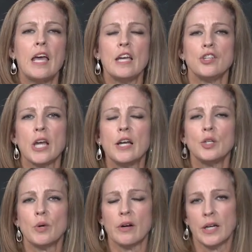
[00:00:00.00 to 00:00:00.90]
In
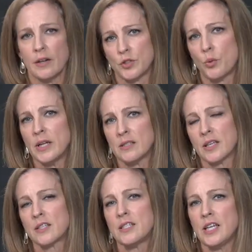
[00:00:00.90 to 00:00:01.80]
January of
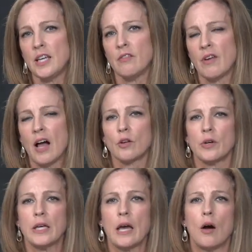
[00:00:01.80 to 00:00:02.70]
2016,
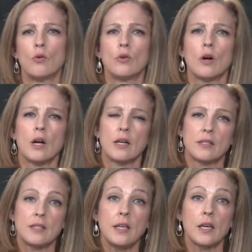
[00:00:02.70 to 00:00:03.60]
Valerie Kaur, a
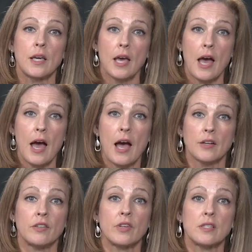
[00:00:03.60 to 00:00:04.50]
Sikh
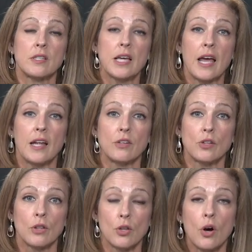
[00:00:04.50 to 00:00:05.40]
activist and
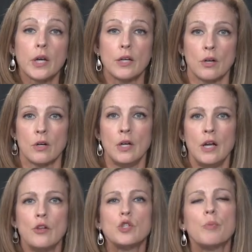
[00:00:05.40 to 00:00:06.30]
lawyer,
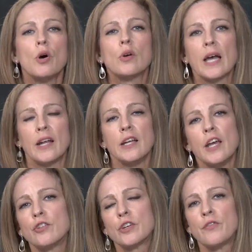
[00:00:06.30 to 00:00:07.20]
spoke at an
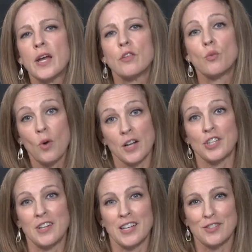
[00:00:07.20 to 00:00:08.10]
interfaith
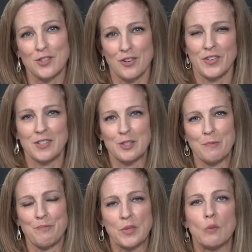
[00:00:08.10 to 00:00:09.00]
watch night
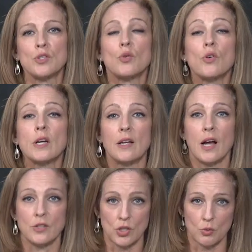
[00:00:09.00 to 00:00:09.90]
service that was
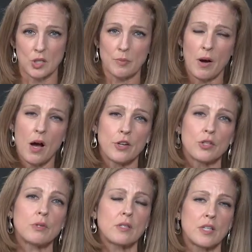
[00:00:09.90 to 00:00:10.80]
organized to respond
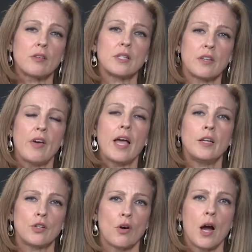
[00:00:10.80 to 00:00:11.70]
to a series of
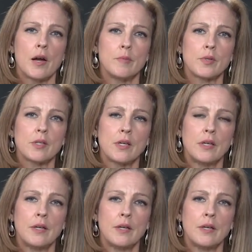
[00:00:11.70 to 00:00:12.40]
hate crimes.